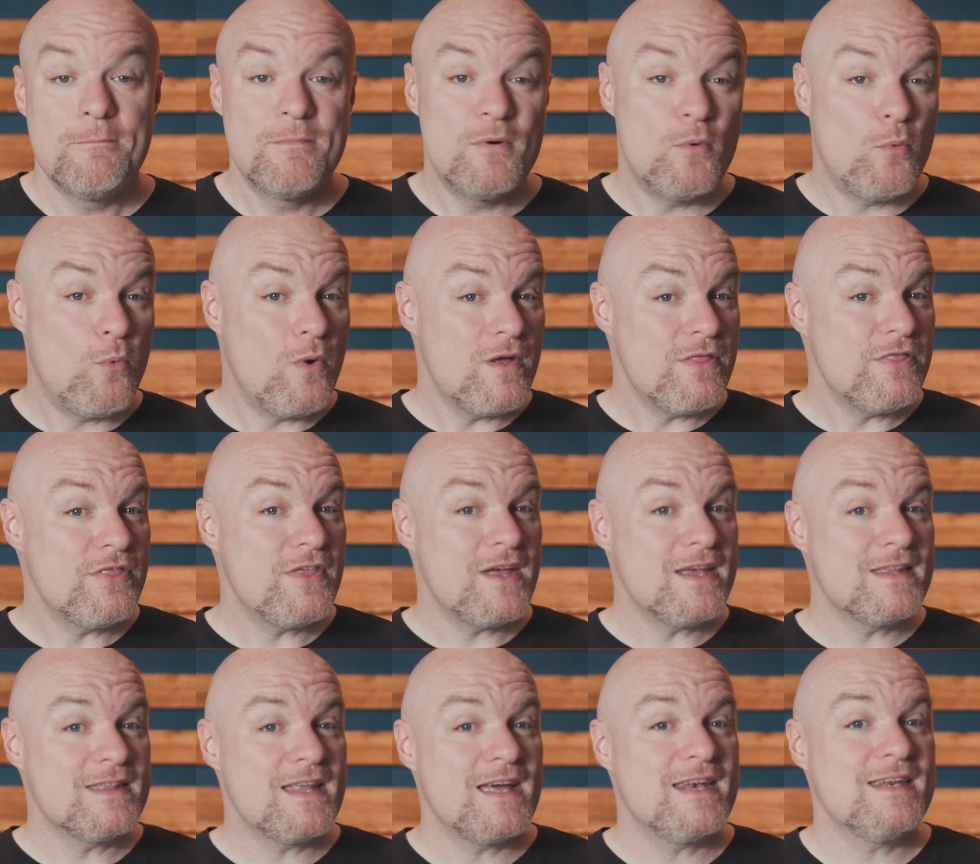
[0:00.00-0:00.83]
But one
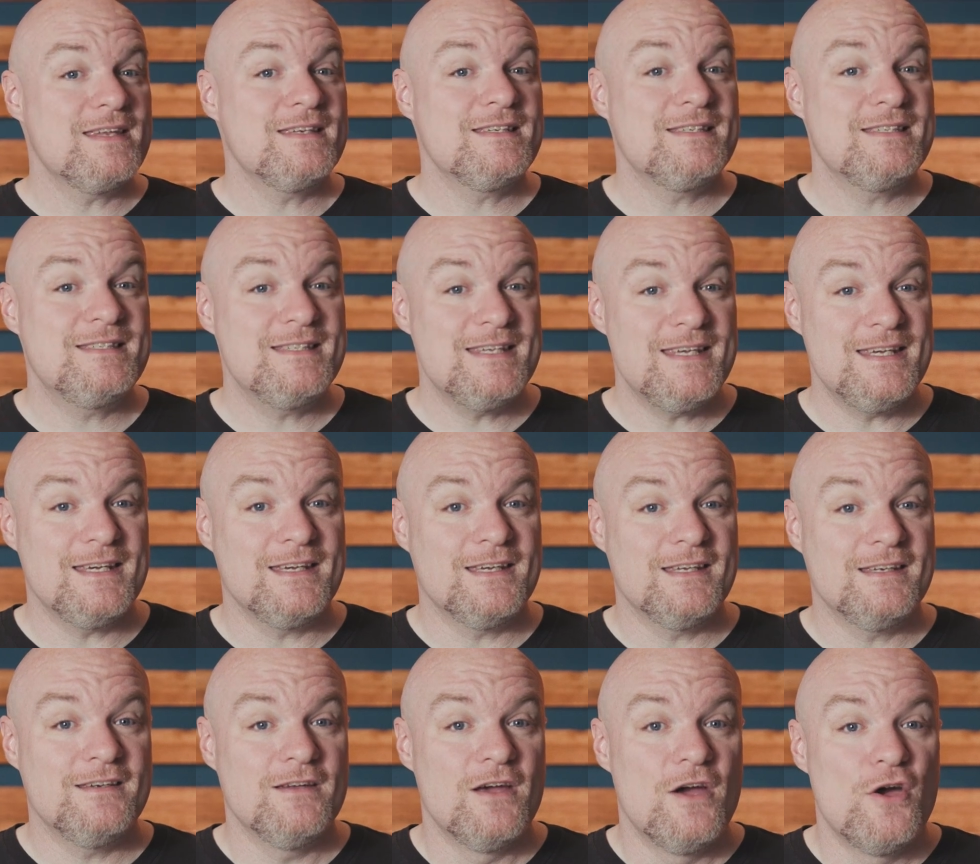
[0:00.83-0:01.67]
thing that it
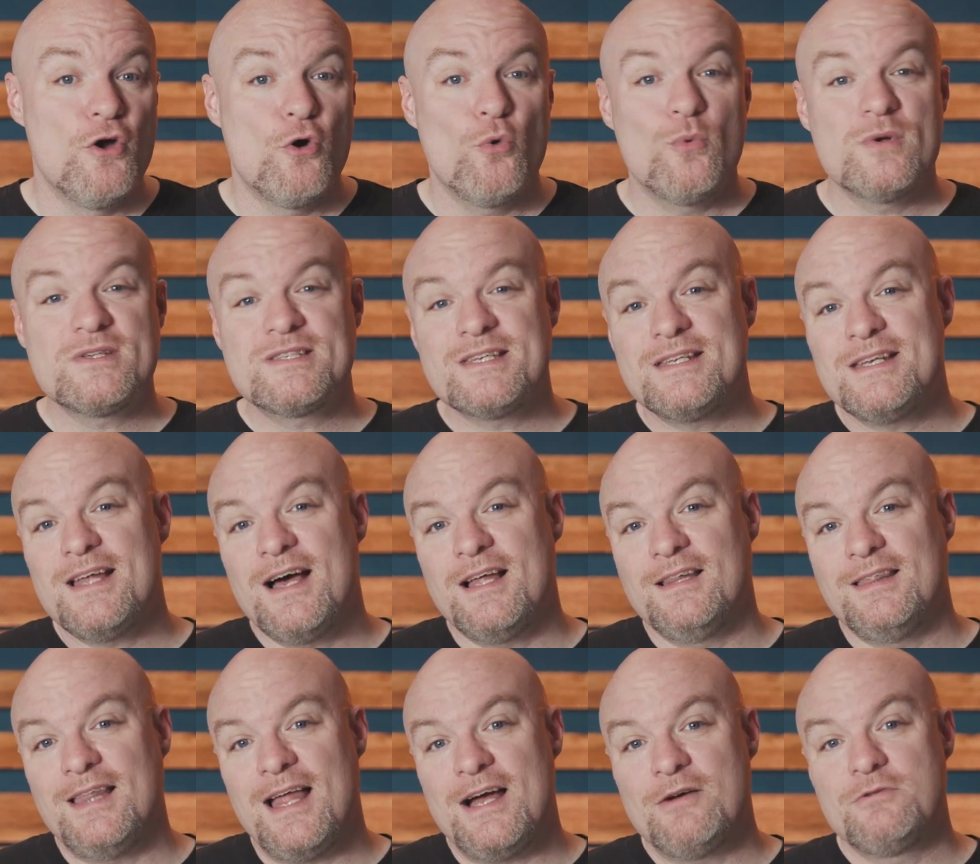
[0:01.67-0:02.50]
did was it
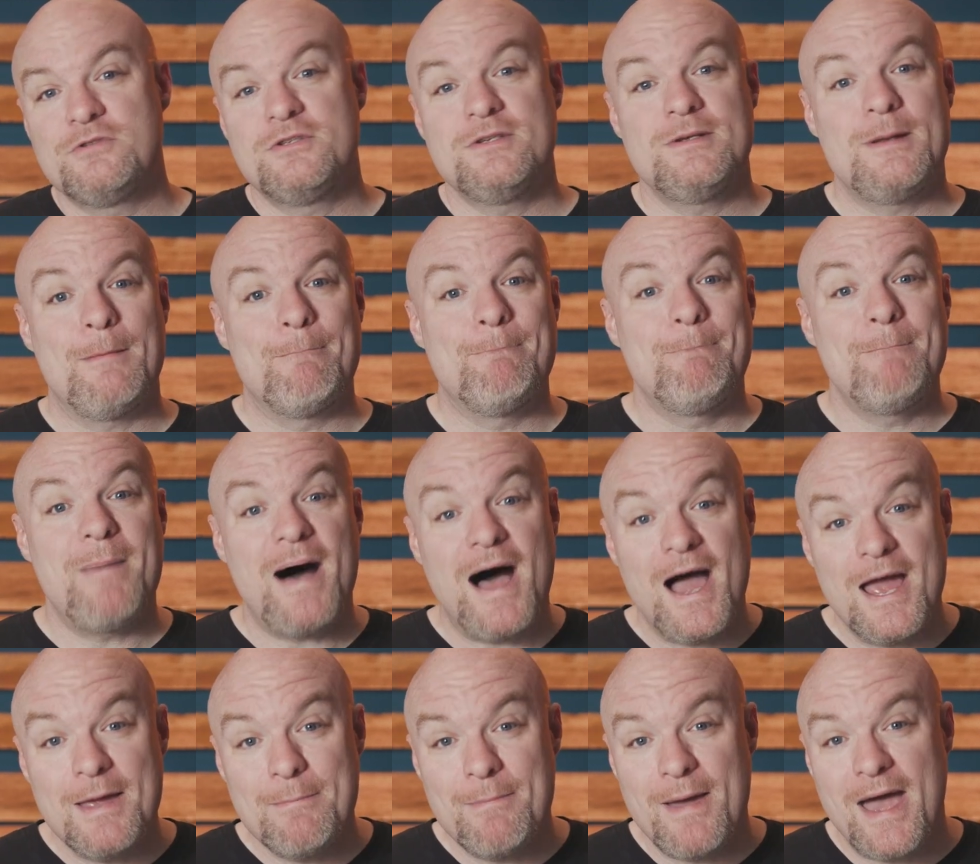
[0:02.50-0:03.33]
allowed you to
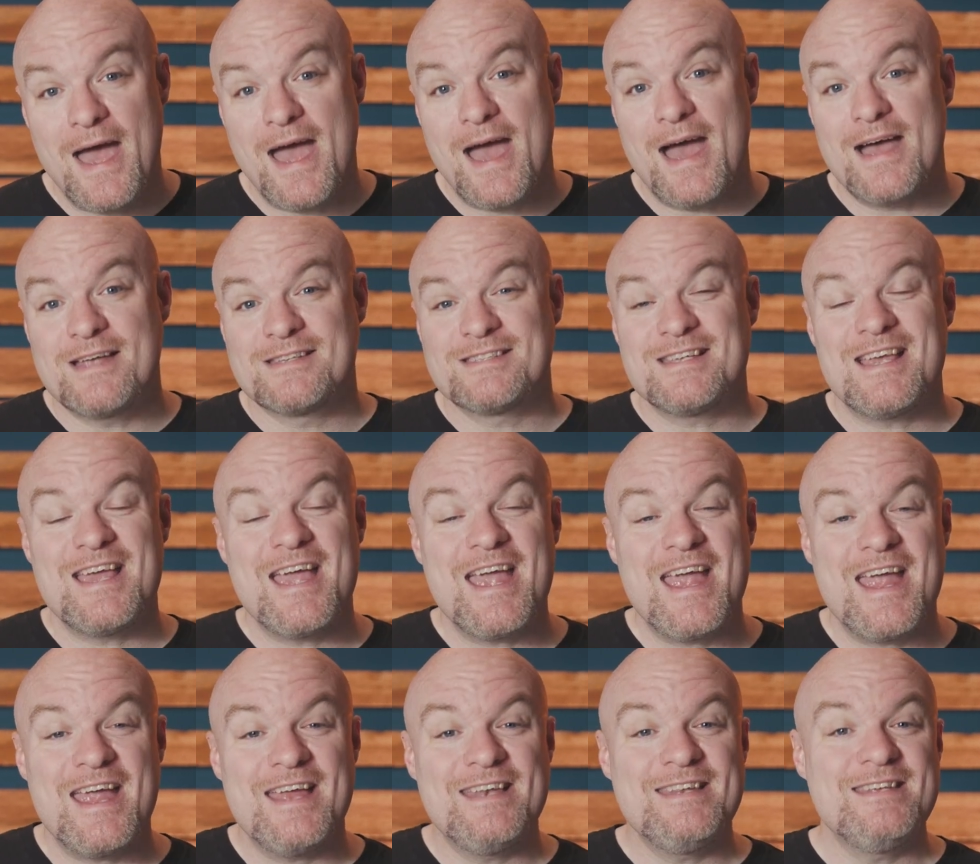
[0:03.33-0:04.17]
bypass
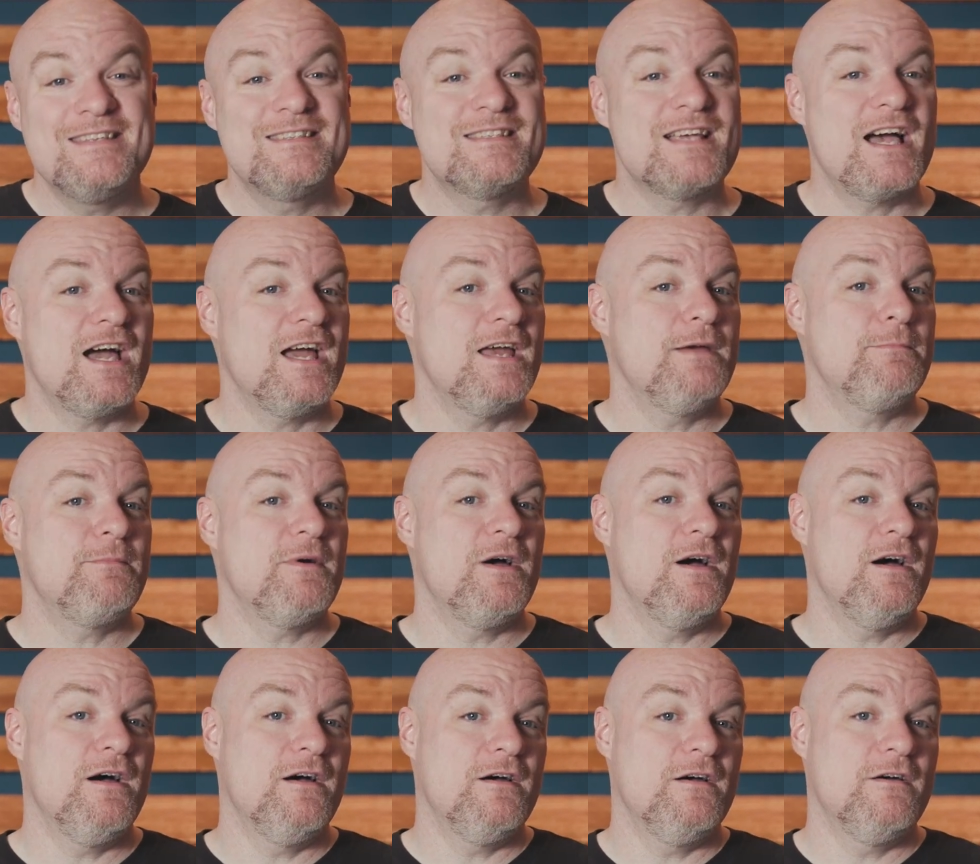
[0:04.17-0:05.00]
any type
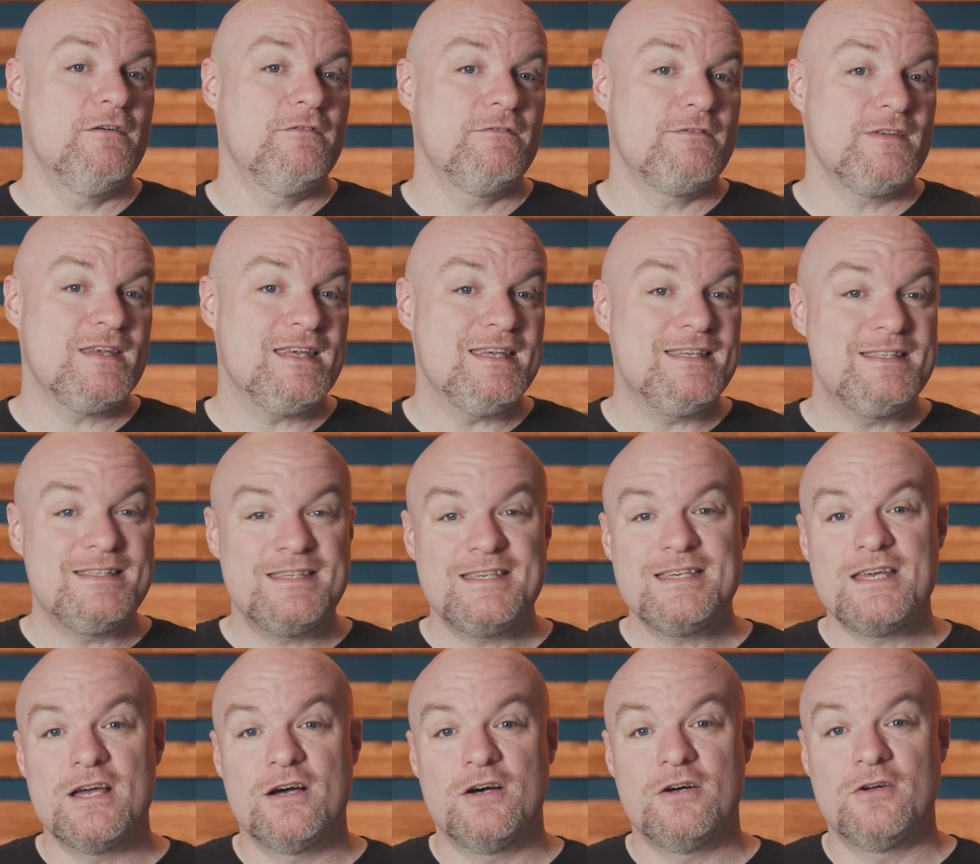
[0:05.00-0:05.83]
of
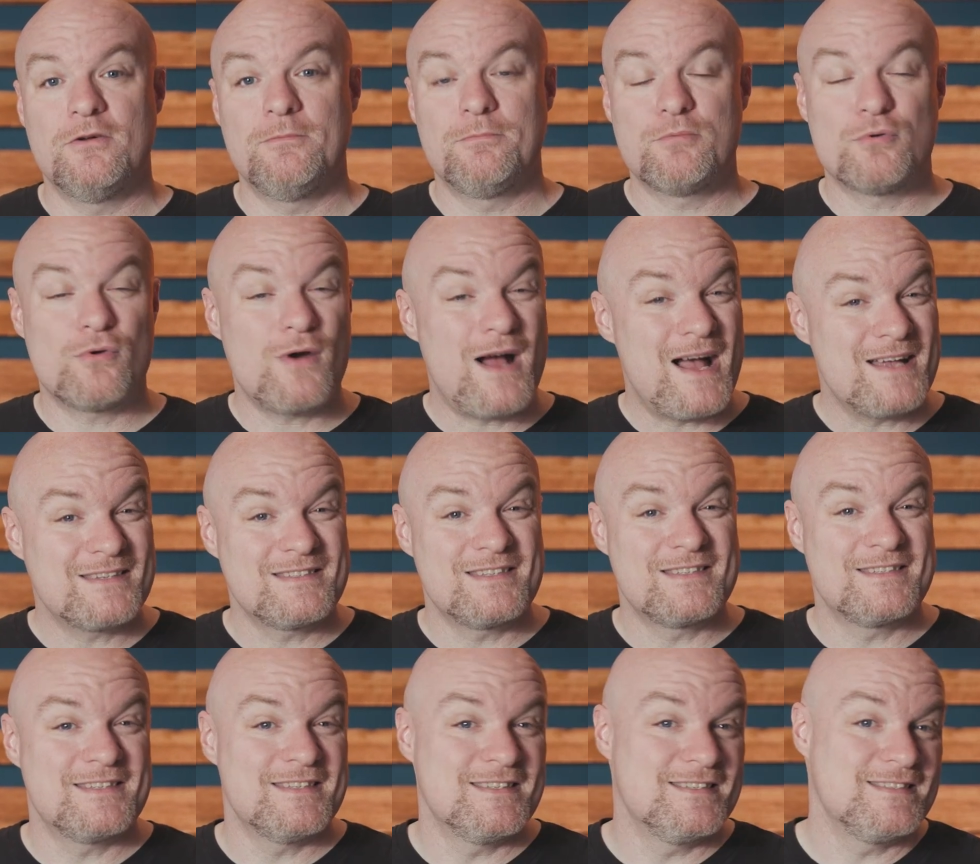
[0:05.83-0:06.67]
ETL
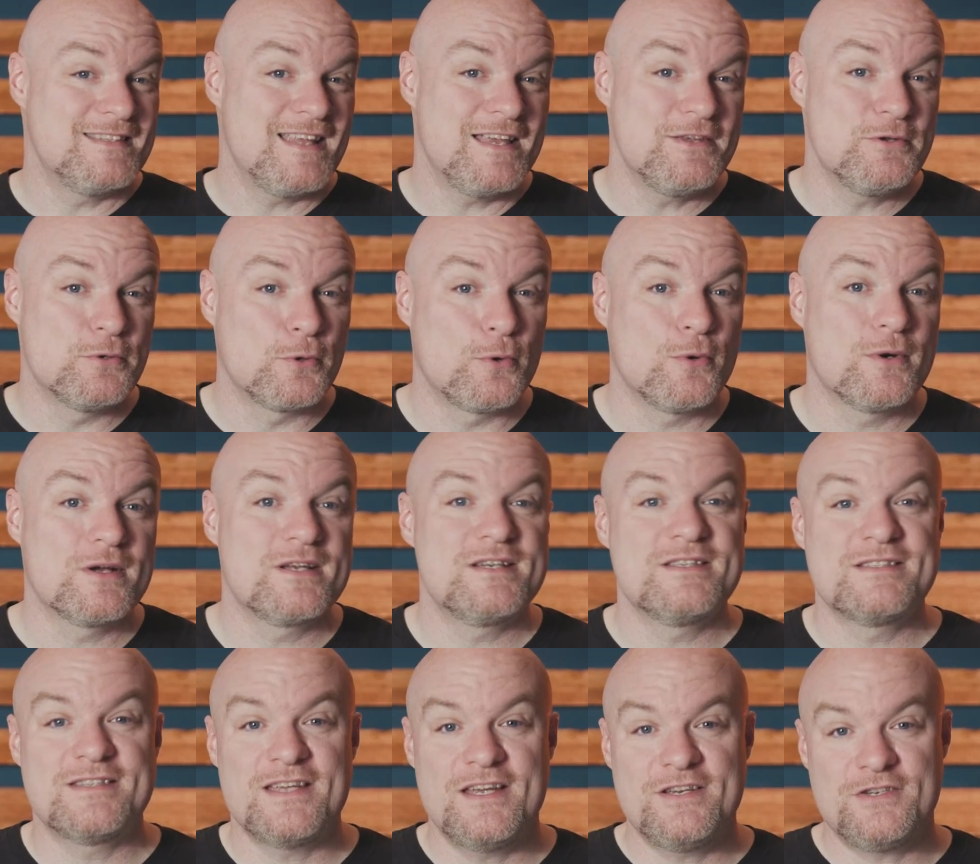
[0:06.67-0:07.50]
processes that your
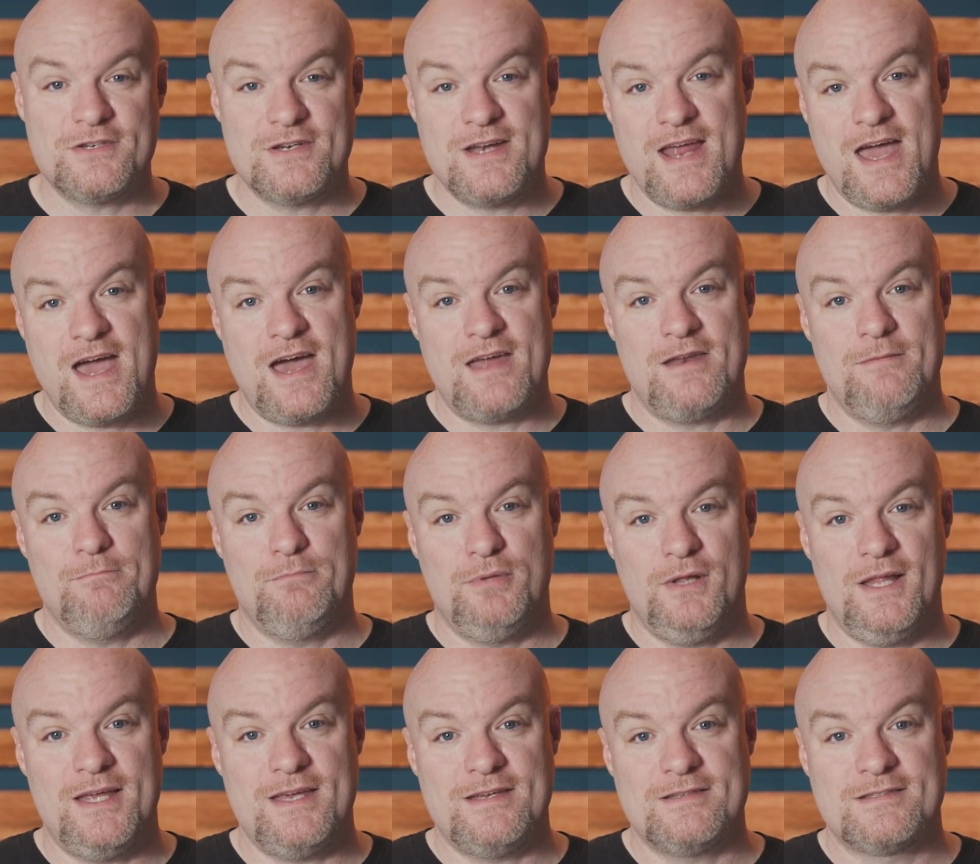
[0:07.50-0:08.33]
organization had in
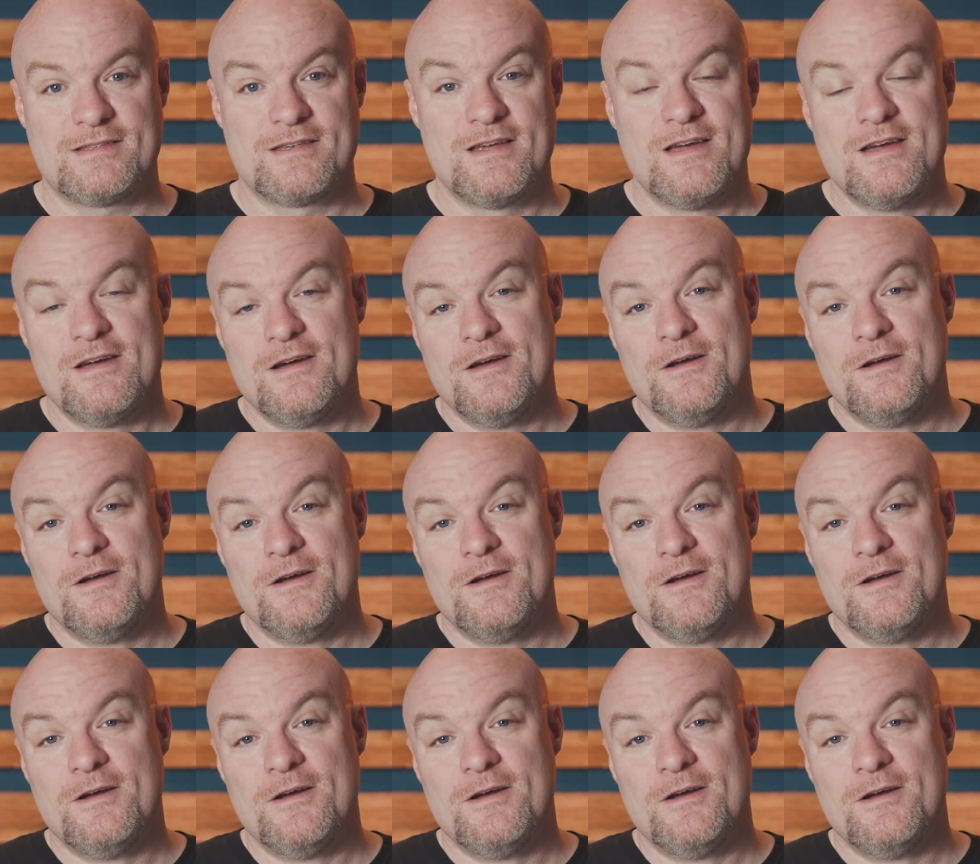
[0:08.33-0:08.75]
place.